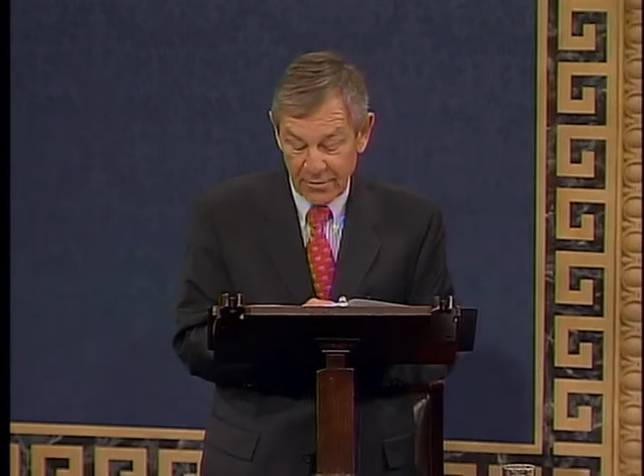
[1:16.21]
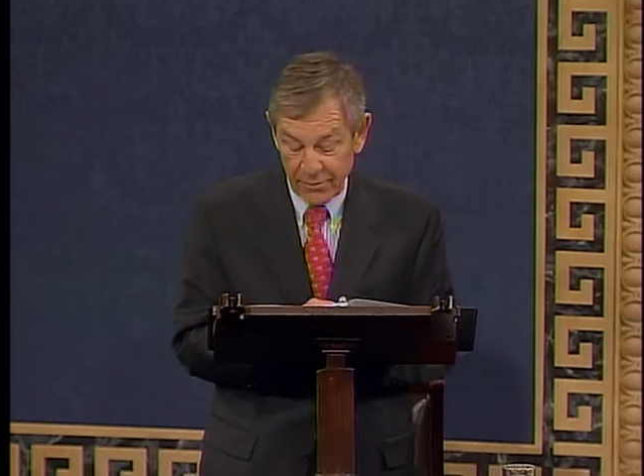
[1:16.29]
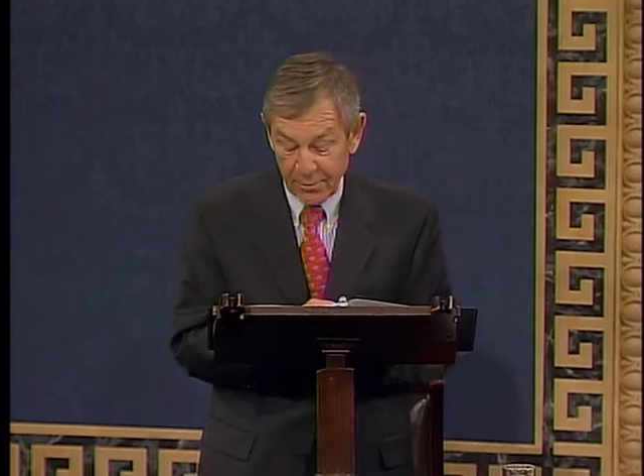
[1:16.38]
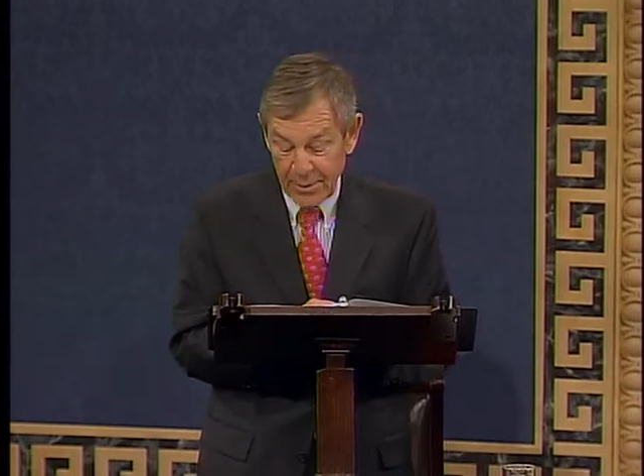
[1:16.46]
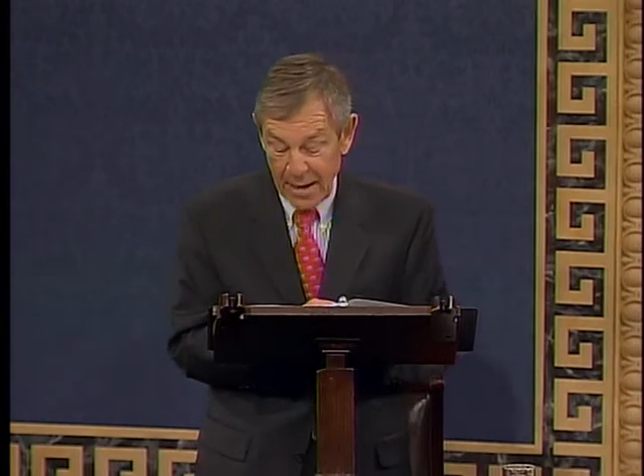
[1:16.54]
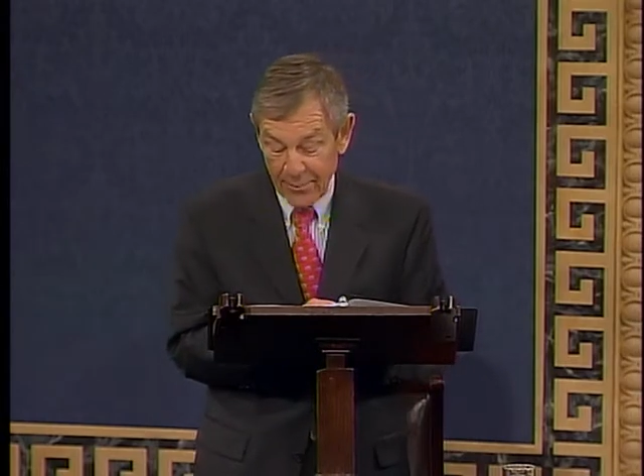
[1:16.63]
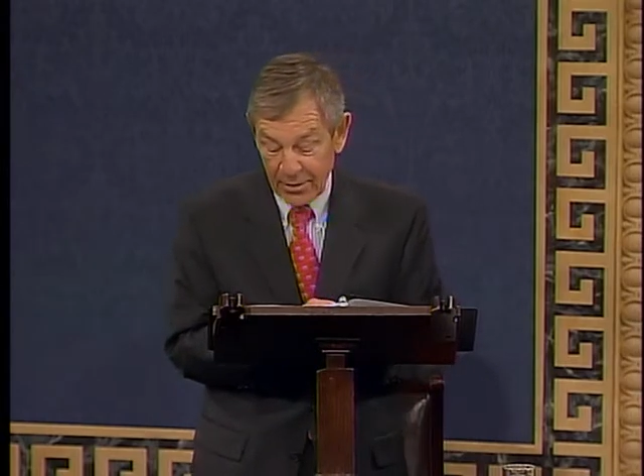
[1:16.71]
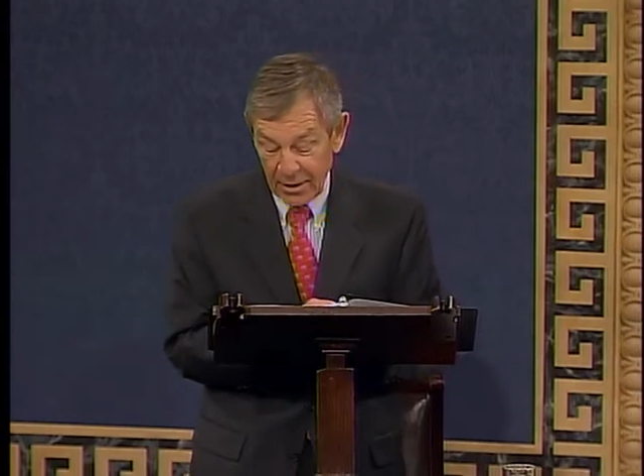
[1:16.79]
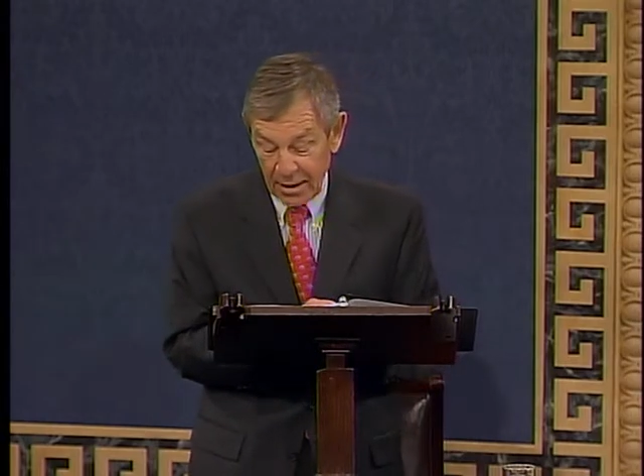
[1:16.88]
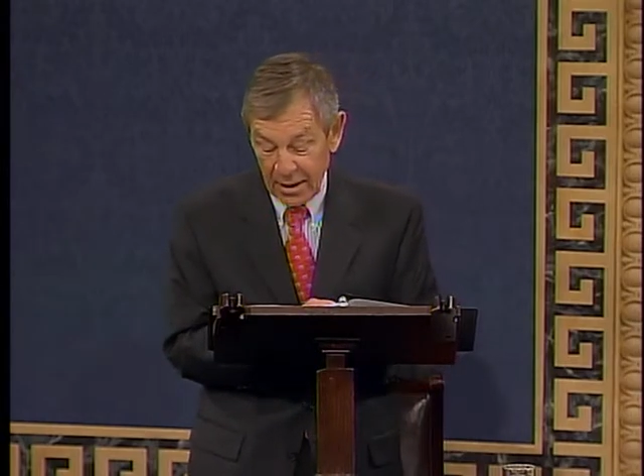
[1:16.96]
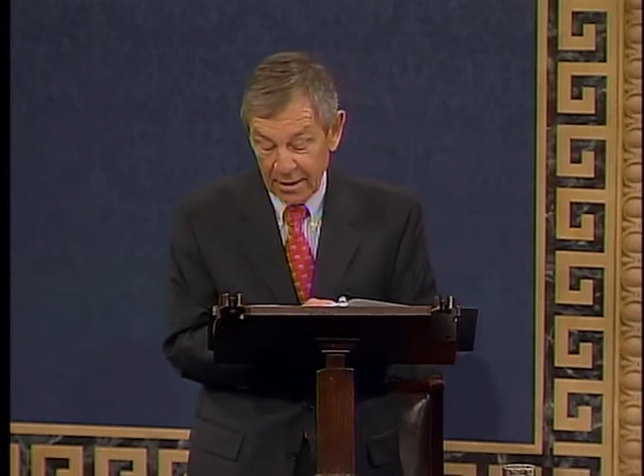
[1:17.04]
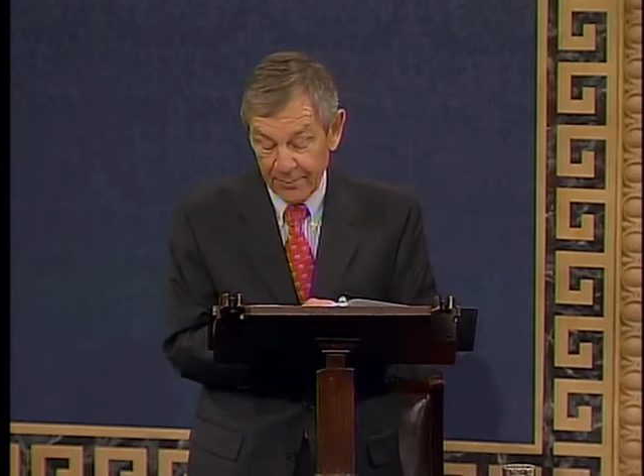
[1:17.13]
of the poverty
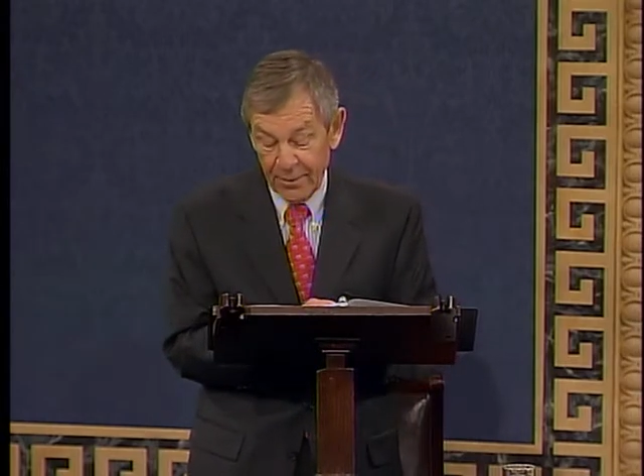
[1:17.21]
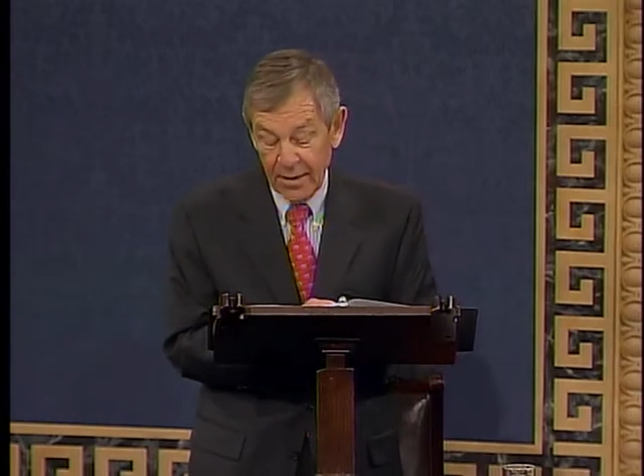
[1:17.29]
line,